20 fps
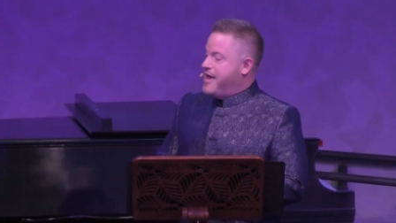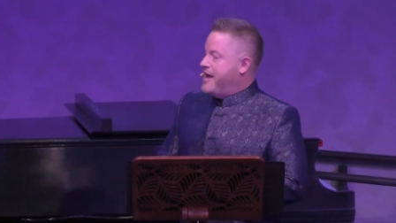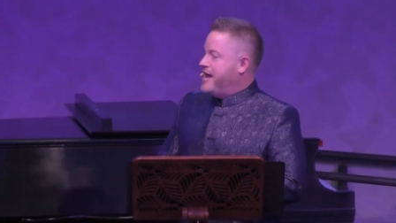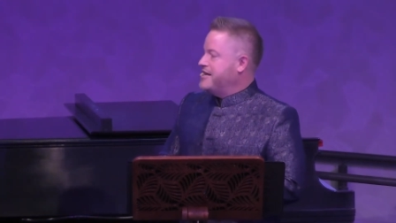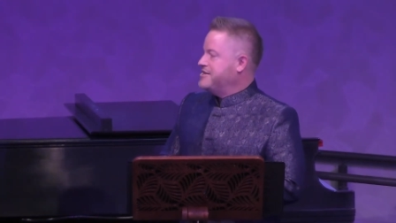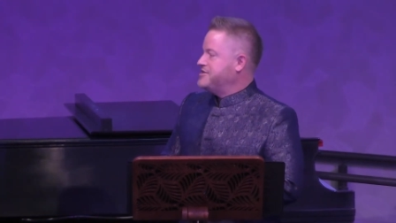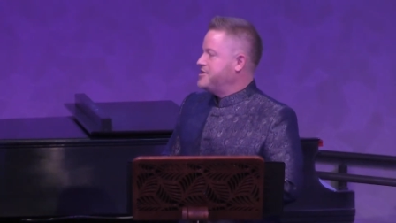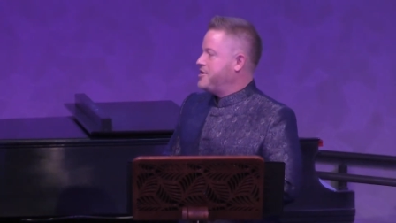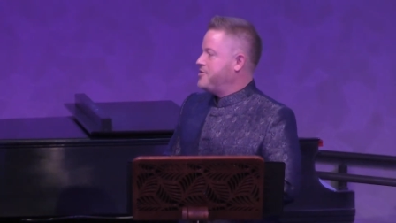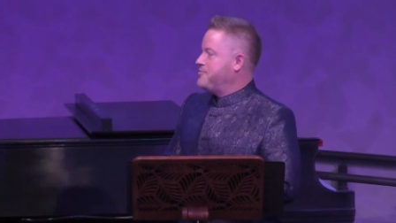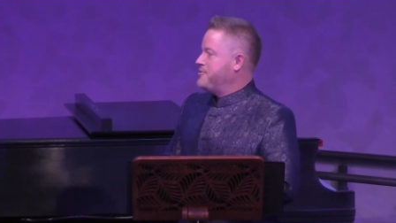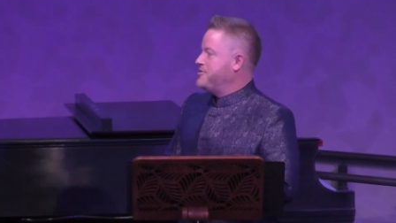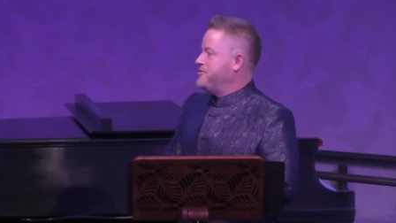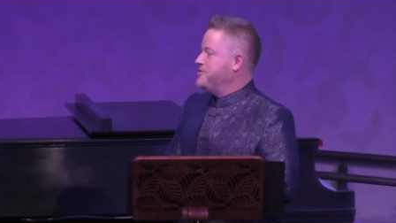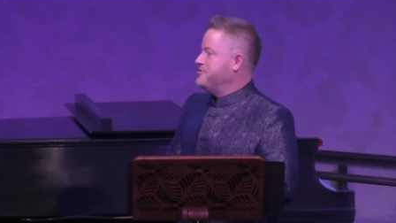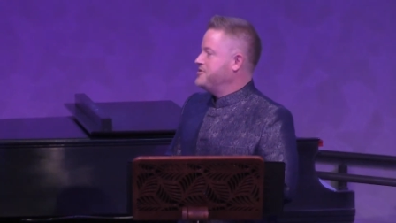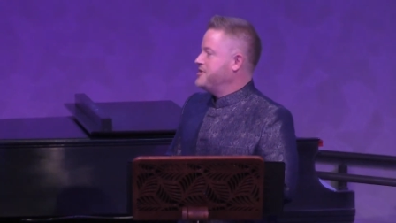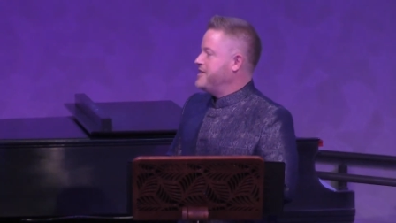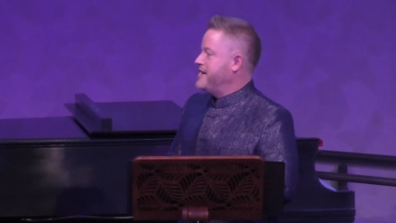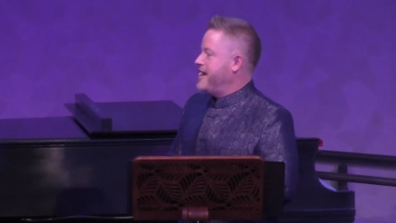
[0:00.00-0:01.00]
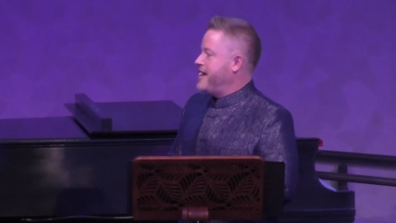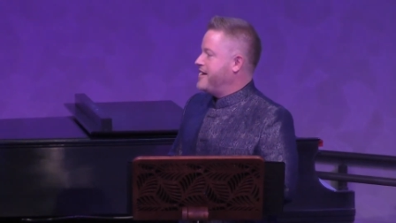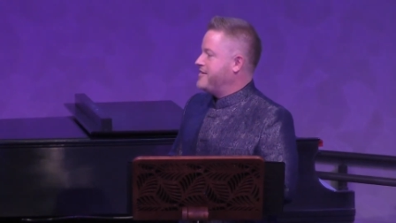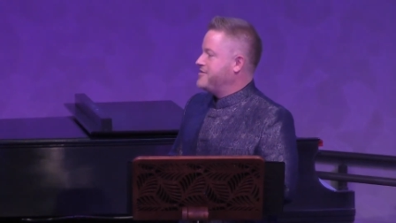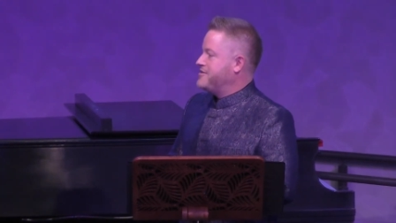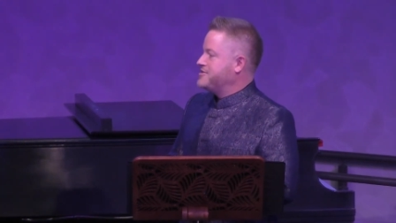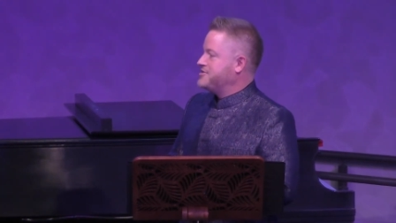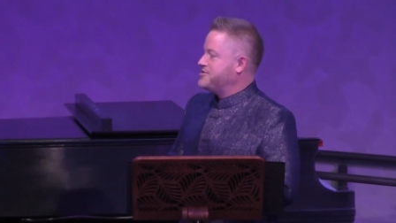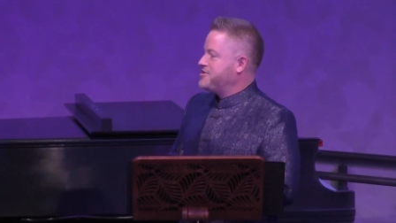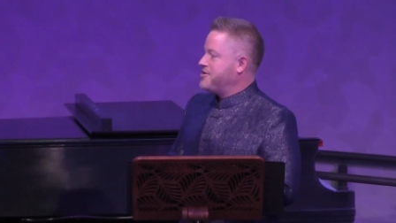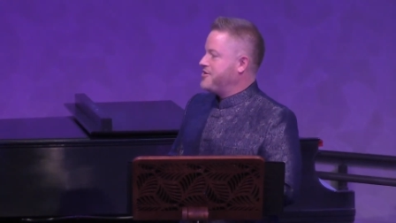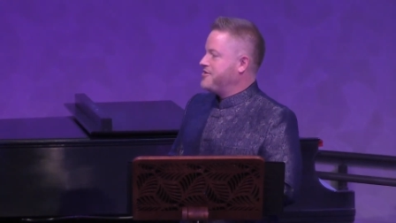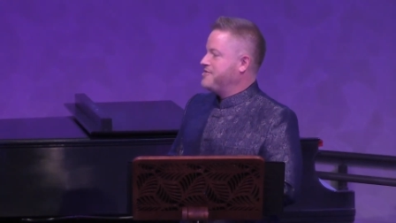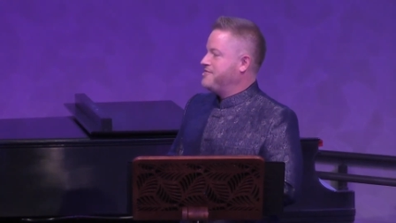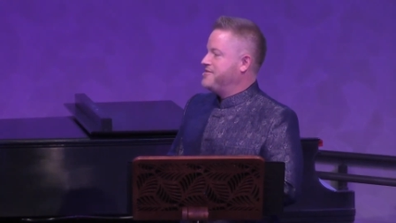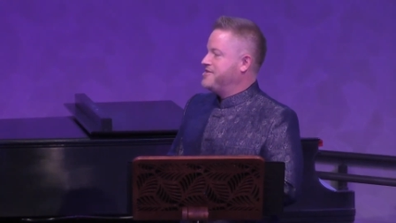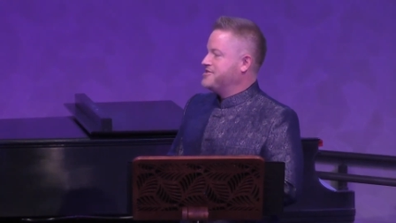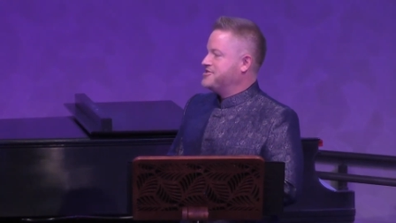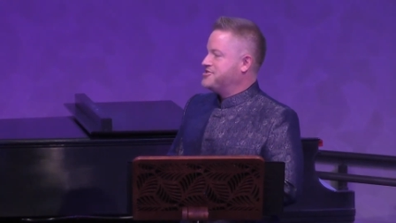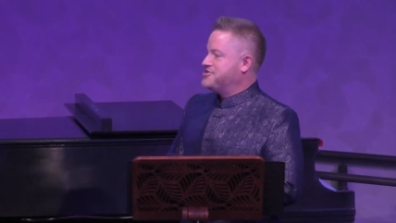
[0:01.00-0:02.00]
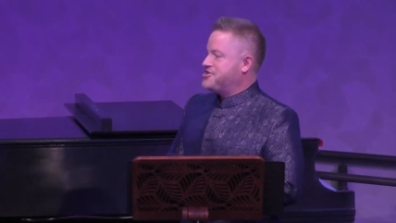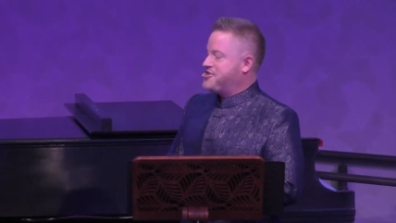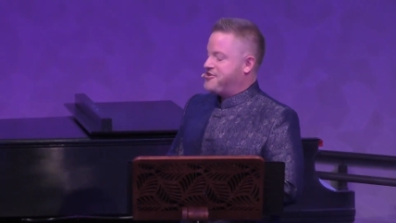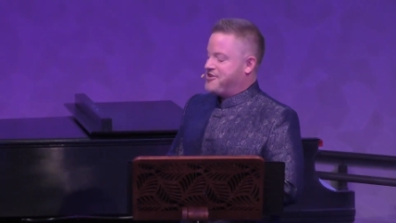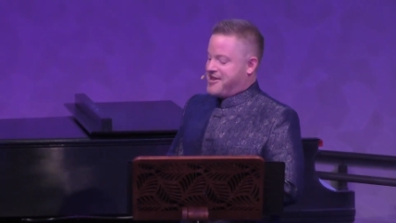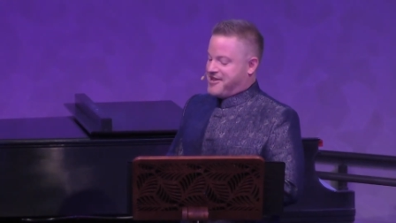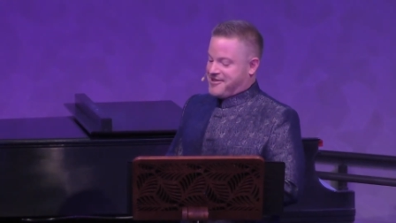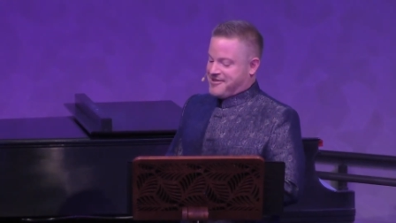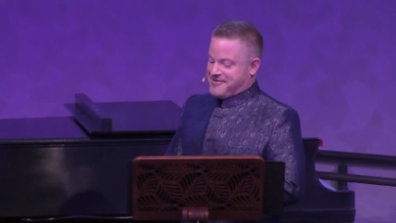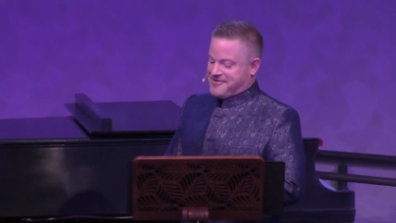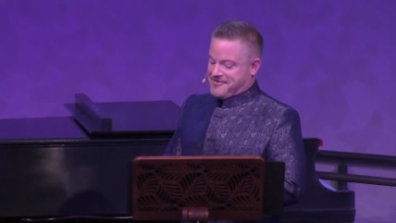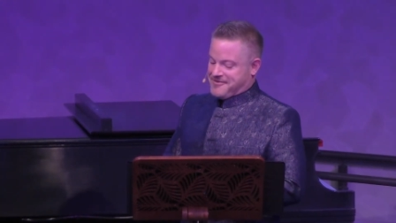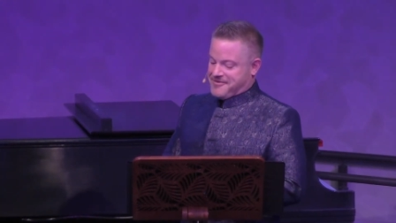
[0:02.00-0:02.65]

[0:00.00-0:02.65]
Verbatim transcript: I shared with you today at the start of this journey.